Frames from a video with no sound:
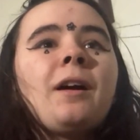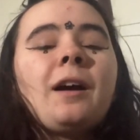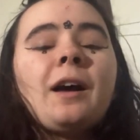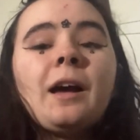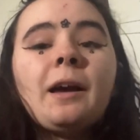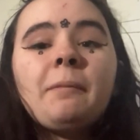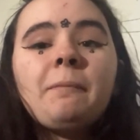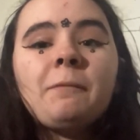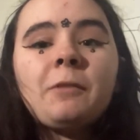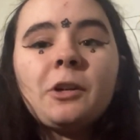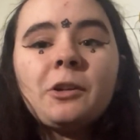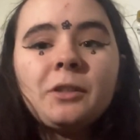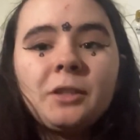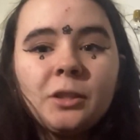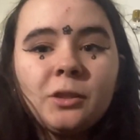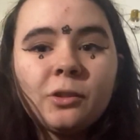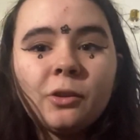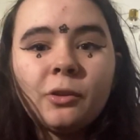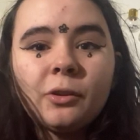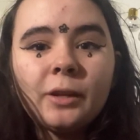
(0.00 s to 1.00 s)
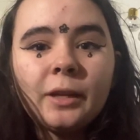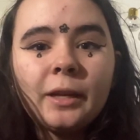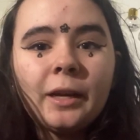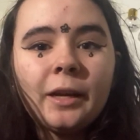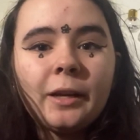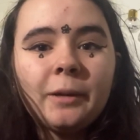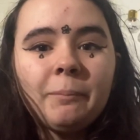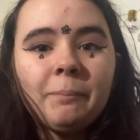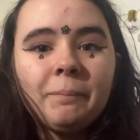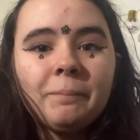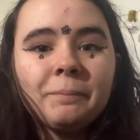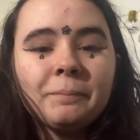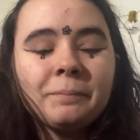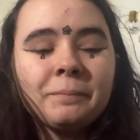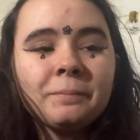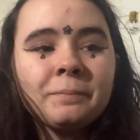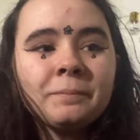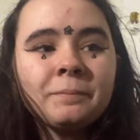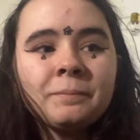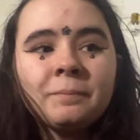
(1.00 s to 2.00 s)
I'm very sorry. I'm
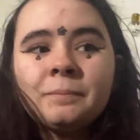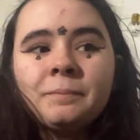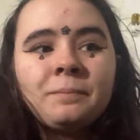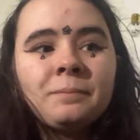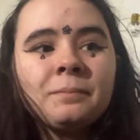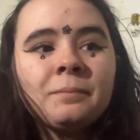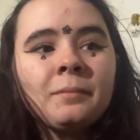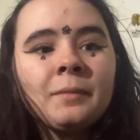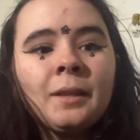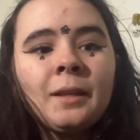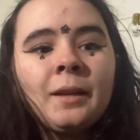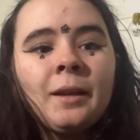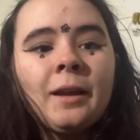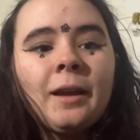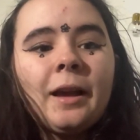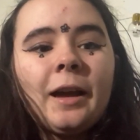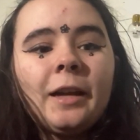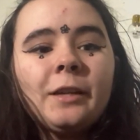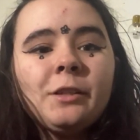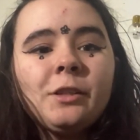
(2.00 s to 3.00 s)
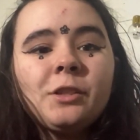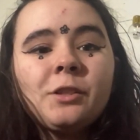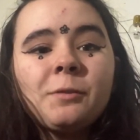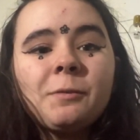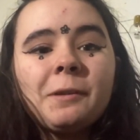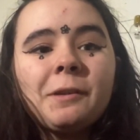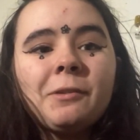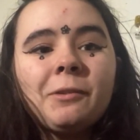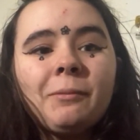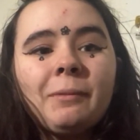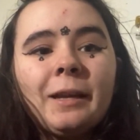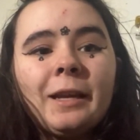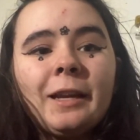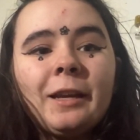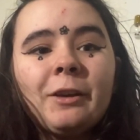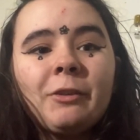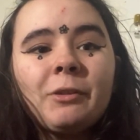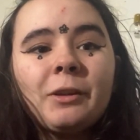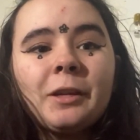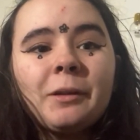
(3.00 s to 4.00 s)
I just feel
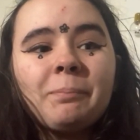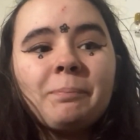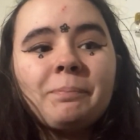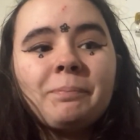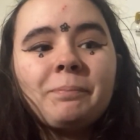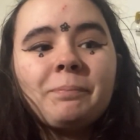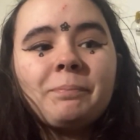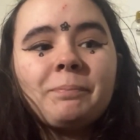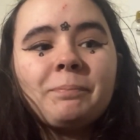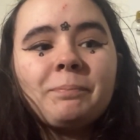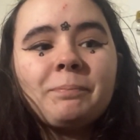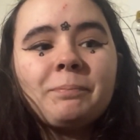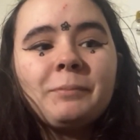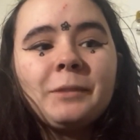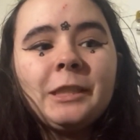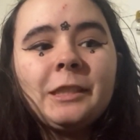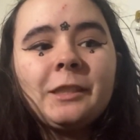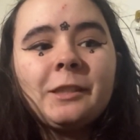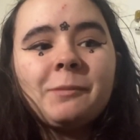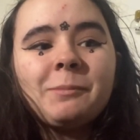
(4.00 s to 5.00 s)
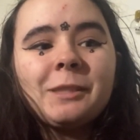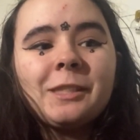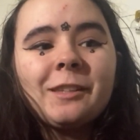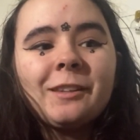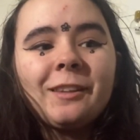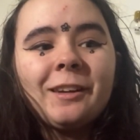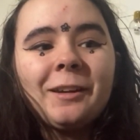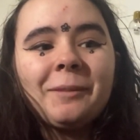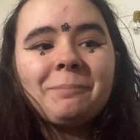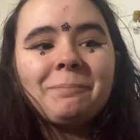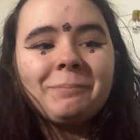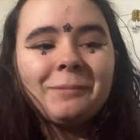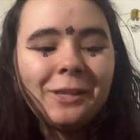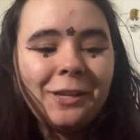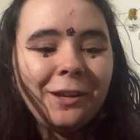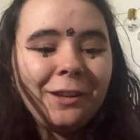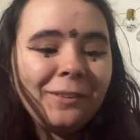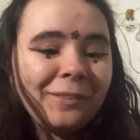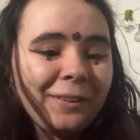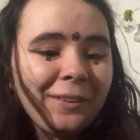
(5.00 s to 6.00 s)
angry when it comes to
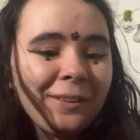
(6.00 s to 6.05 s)
that.